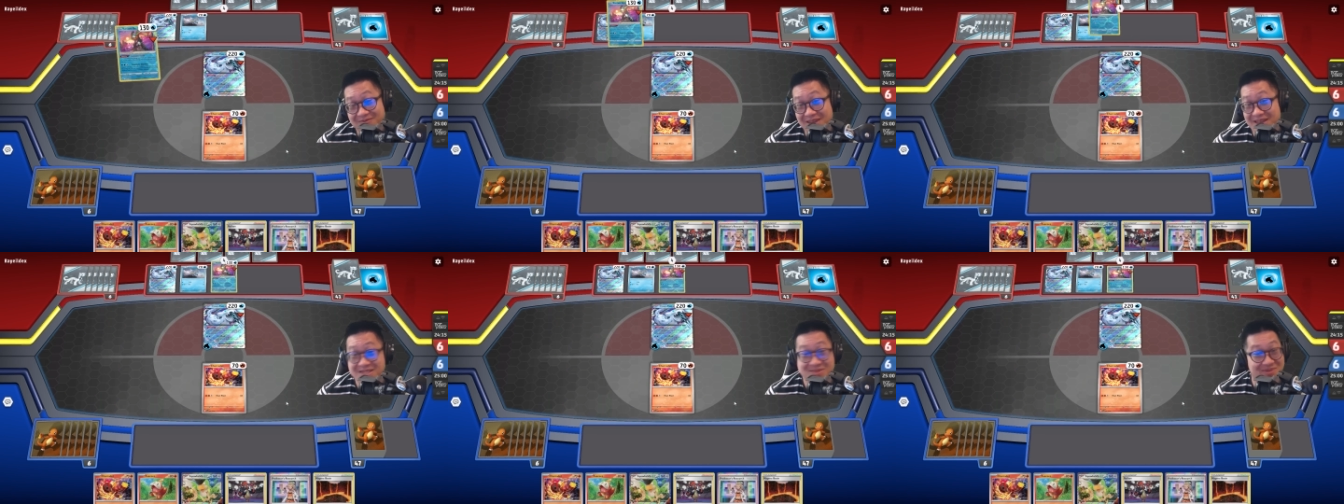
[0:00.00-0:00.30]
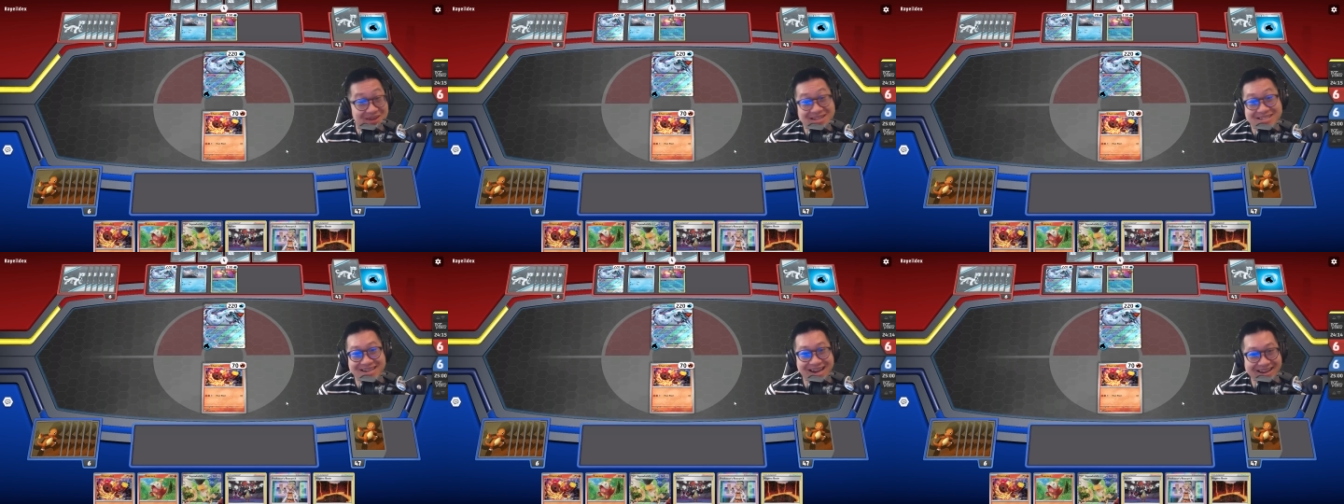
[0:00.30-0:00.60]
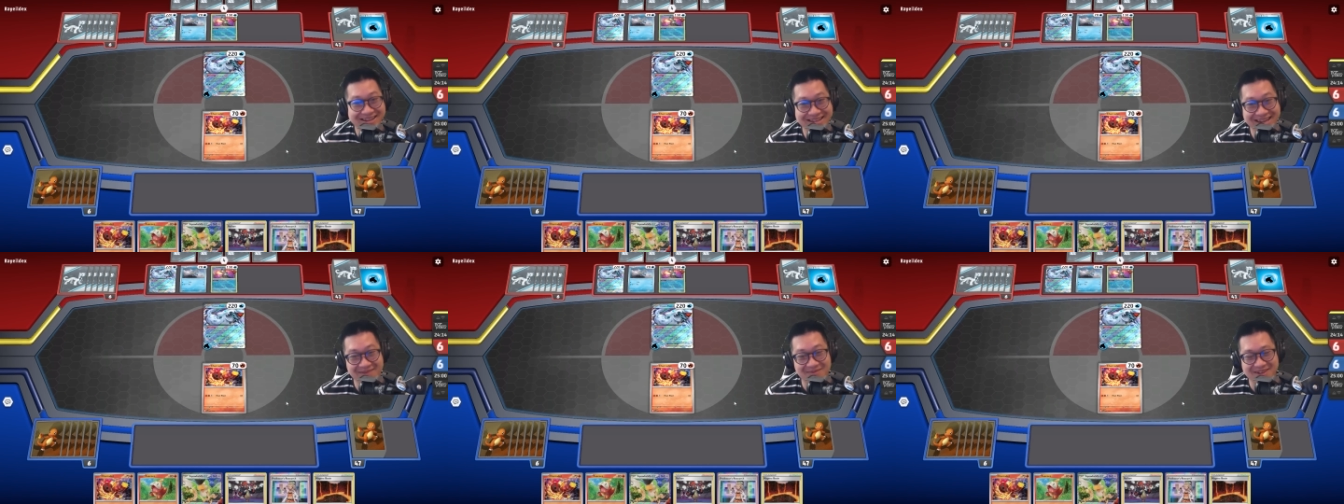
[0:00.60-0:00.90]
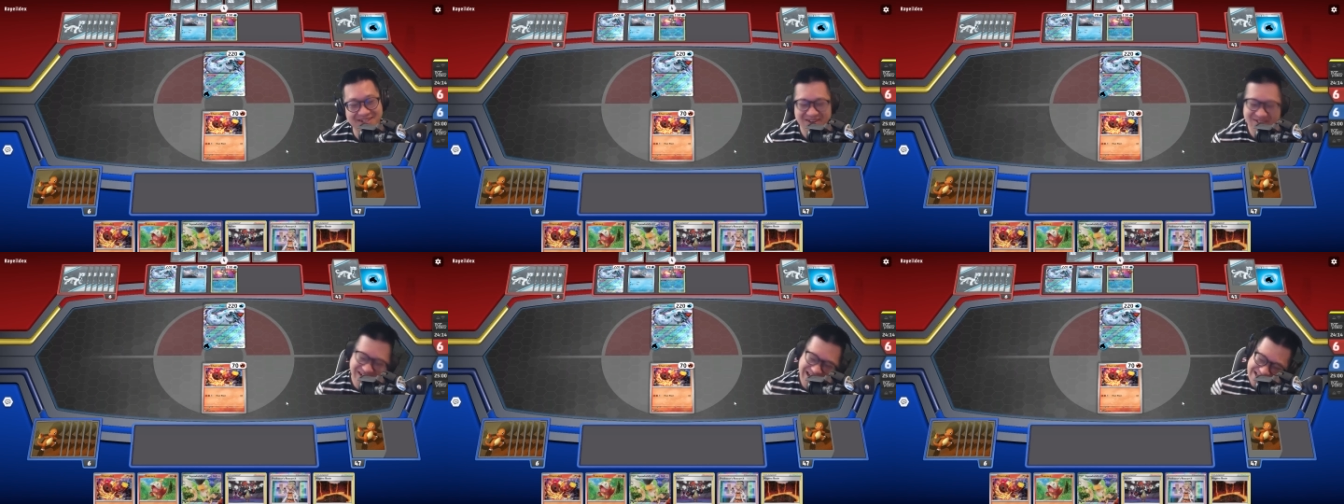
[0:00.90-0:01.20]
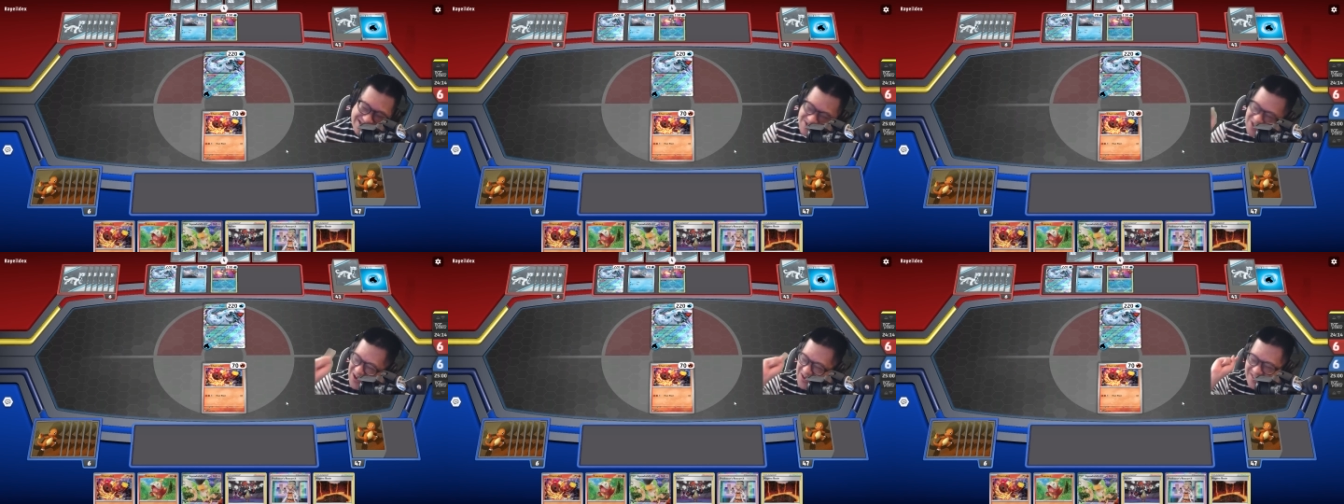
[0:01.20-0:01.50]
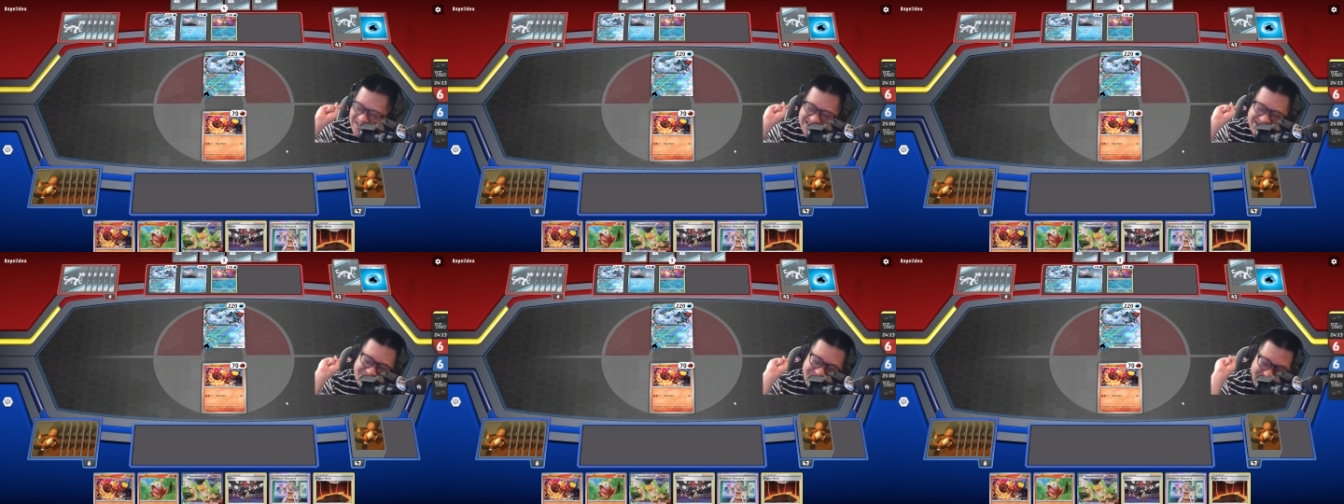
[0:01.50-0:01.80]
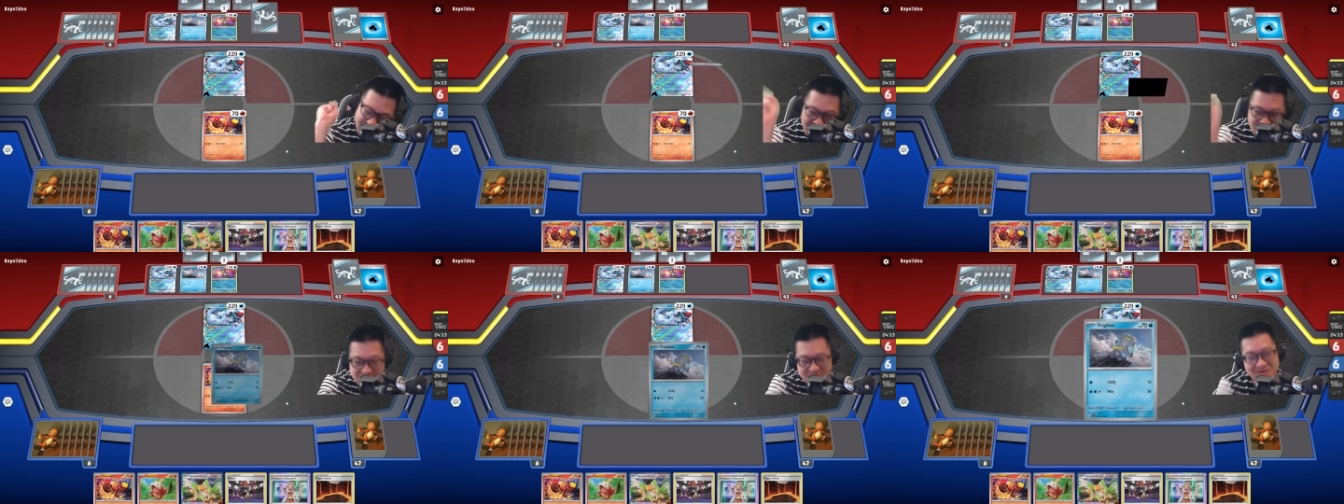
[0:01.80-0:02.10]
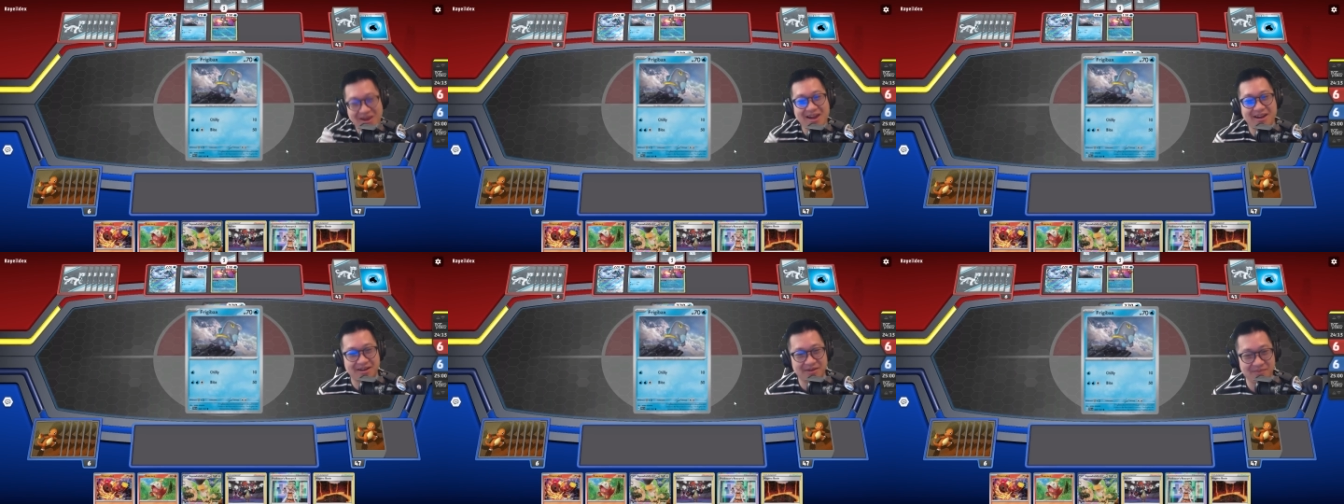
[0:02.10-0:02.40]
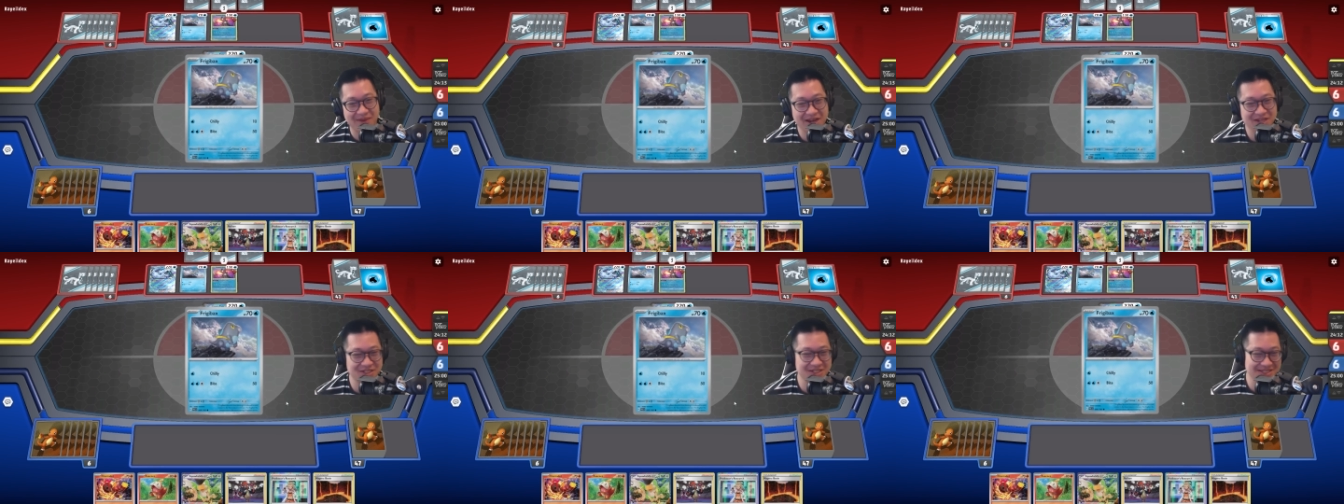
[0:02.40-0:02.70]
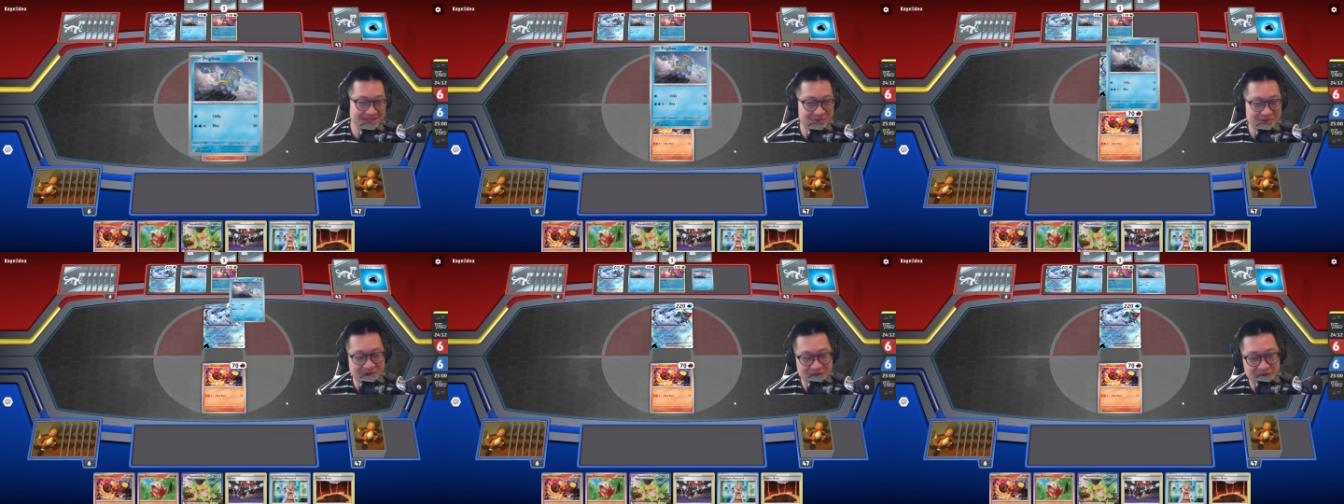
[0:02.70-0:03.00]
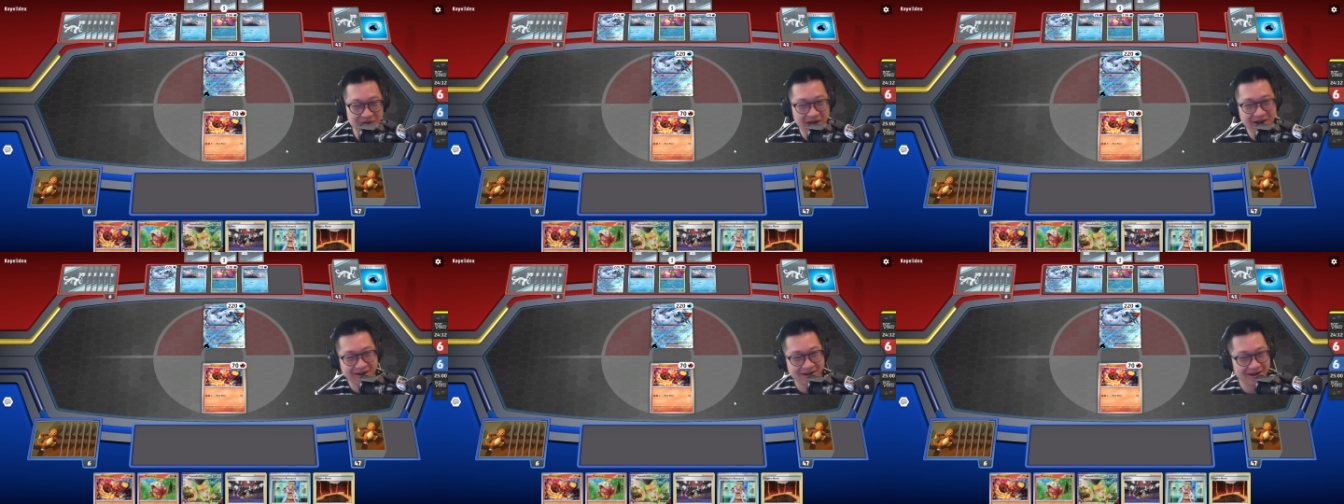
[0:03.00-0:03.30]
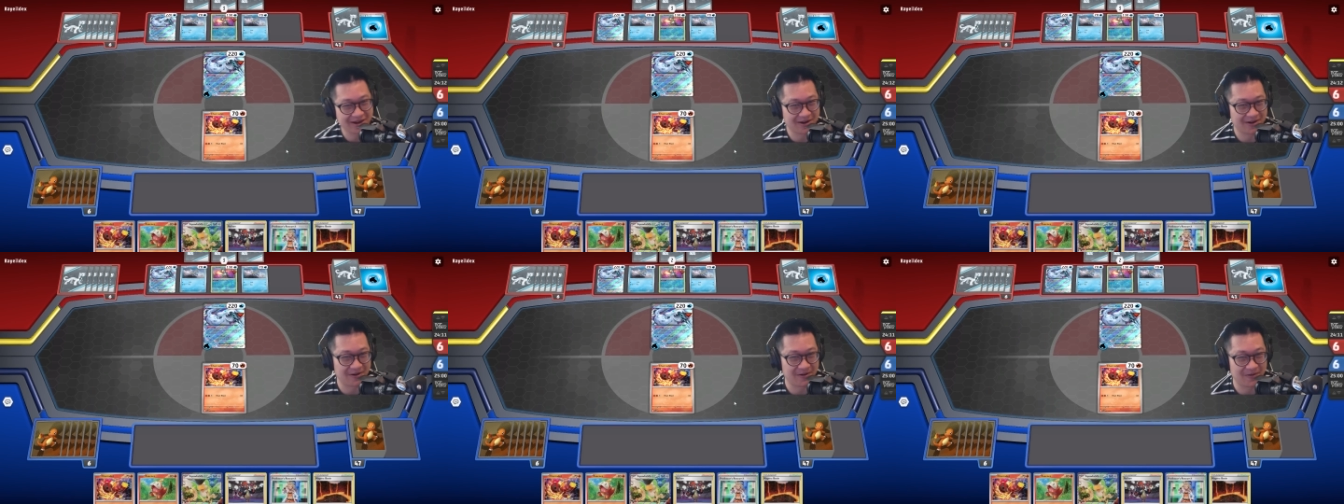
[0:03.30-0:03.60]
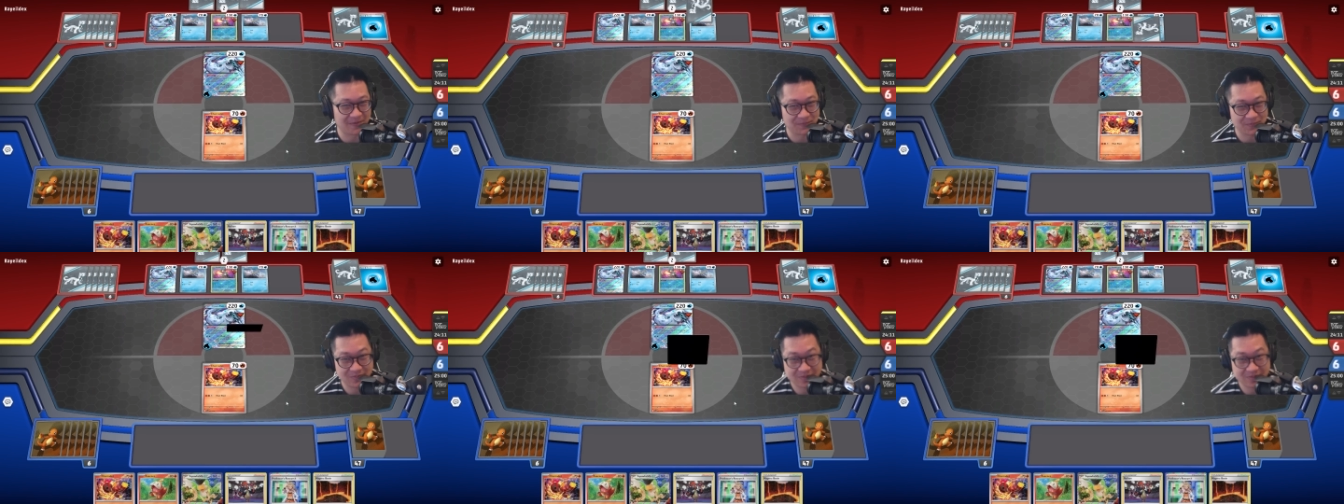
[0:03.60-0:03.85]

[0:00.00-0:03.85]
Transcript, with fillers: its big giant damage. Okay, so now let's focus back on the match. Let's see what's going on here.